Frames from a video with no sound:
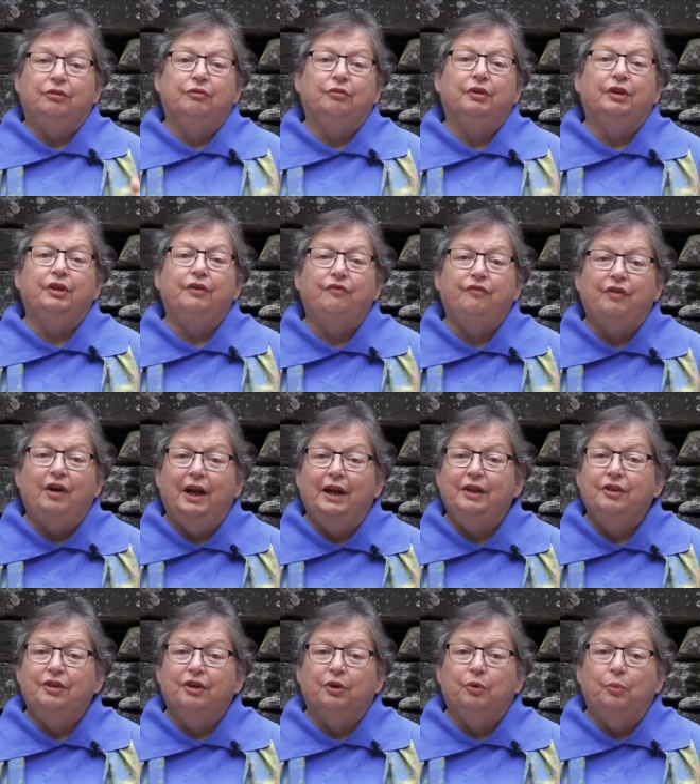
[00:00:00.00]
to really
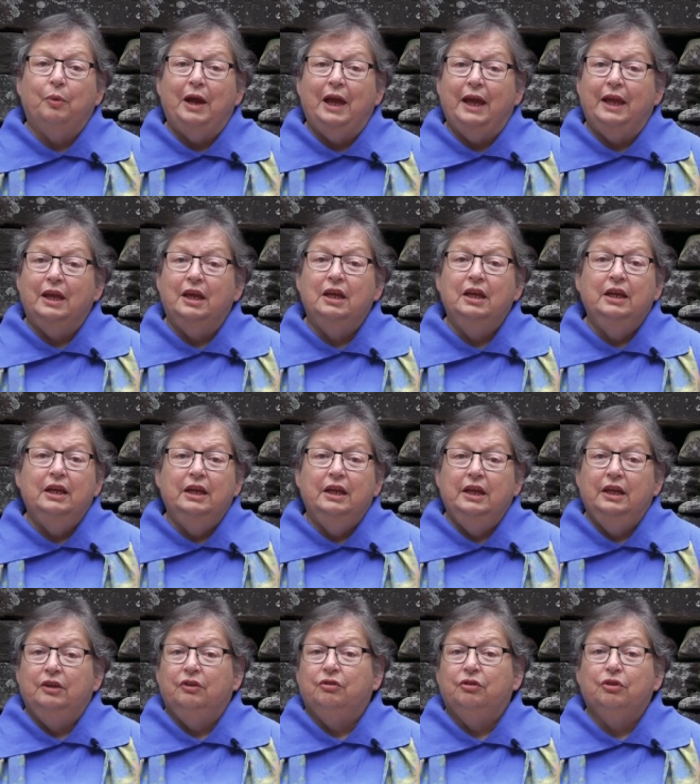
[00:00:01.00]
find their way
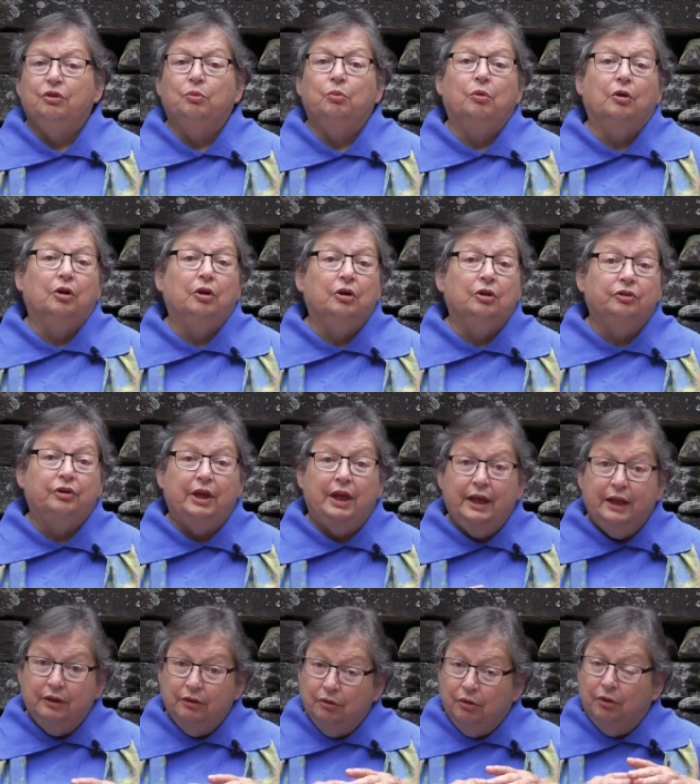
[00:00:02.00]
into the world
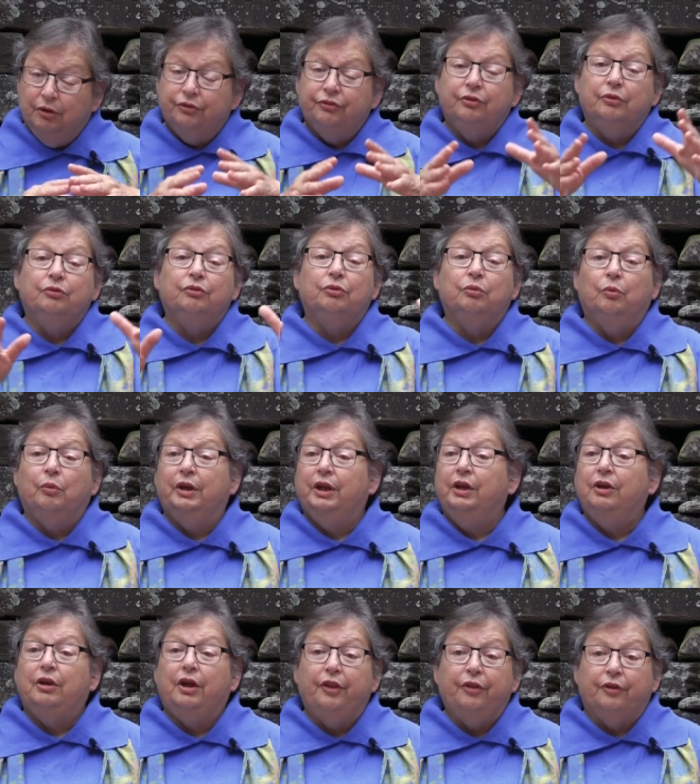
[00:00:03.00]
and also to one
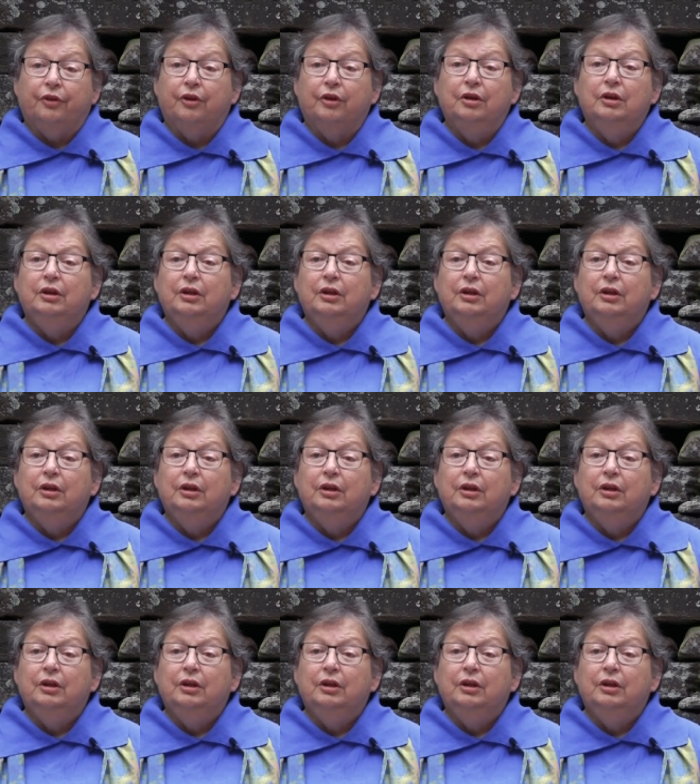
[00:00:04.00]
another